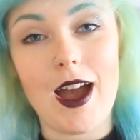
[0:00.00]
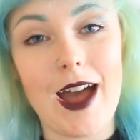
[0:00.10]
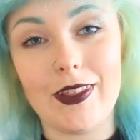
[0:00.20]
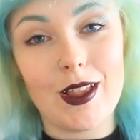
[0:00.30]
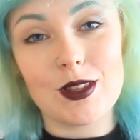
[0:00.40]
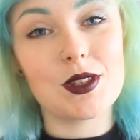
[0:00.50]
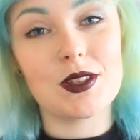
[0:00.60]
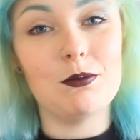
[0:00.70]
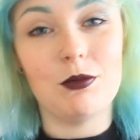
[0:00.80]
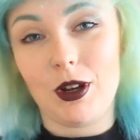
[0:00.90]
and
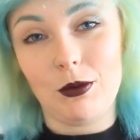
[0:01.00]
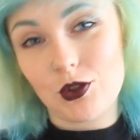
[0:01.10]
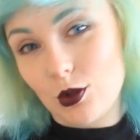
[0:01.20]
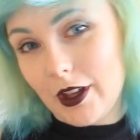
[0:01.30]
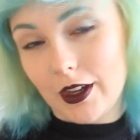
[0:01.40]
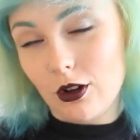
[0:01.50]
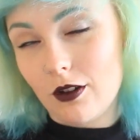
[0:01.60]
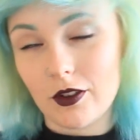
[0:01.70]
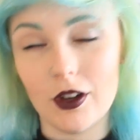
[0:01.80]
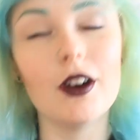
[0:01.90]
that's pretty much all I can
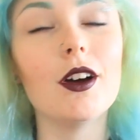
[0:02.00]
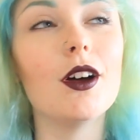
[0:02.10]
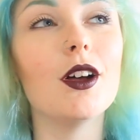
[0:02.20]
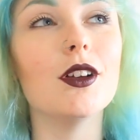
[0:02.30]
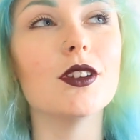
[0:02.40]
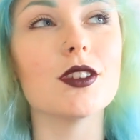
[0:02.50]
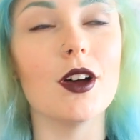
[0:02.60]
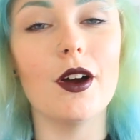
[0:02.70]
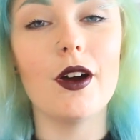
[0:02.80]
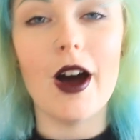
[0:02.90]
offer.
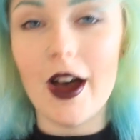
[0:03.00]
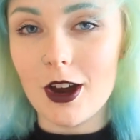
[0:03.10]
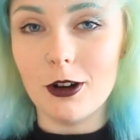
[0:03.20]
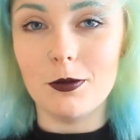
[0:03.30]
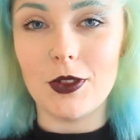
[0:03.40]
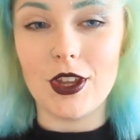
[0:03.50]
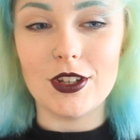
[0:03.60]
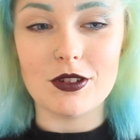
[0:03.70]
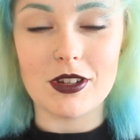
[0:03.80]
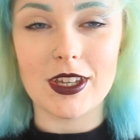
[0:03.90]
So I hope that you're
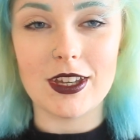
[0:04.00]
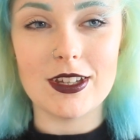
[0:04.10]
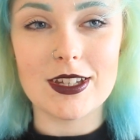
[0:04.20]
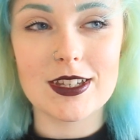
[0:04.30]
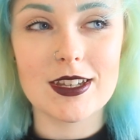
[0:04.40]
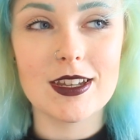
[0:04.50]
doing good.